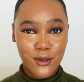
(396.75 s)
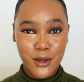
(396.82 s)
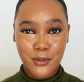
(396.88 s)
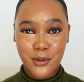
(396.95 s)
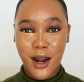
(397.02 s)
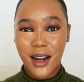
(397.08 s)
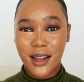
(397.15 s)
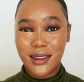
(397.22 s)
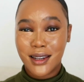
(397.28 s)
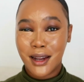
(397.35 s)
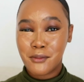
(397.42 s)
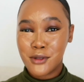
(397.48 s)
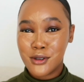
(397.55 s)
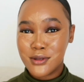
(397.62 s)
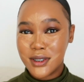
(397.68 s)
or the product that
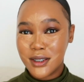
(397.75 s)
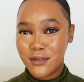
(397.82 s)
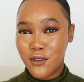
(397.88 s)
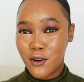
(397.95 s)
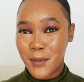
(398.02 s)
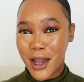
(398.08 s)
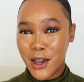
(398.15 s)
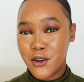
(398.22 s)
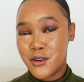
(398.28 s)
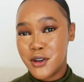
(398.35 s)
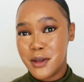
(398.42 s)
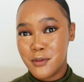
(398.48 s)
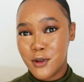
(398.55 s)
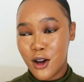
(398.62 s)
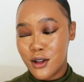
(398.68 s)
I'm using for my
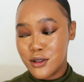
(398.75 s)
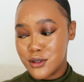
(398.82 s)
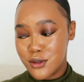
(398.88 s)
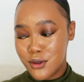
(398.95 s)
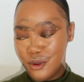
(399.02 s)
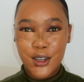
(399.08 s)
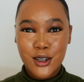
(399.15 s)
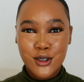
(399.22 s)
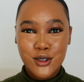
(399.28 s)
cream contour.